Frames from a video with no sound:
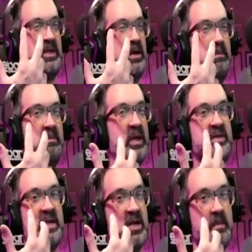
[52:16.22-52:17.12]

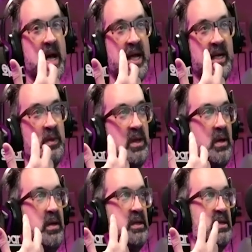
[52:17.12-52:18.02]
melting your mind with all
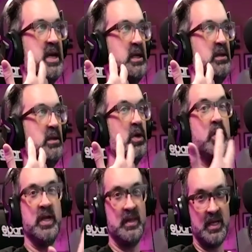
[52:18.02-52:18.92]
this like
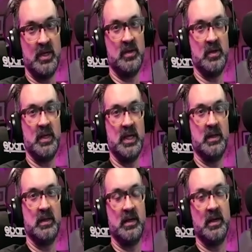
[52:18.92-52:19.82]
learning that you're doing.
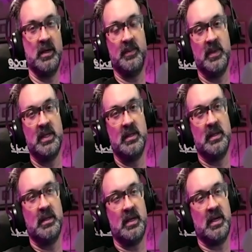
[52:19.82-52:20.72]
Um,
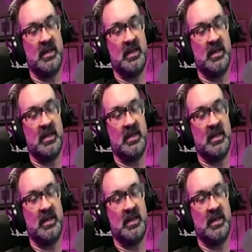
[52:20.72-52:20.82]
yeah, I that's think,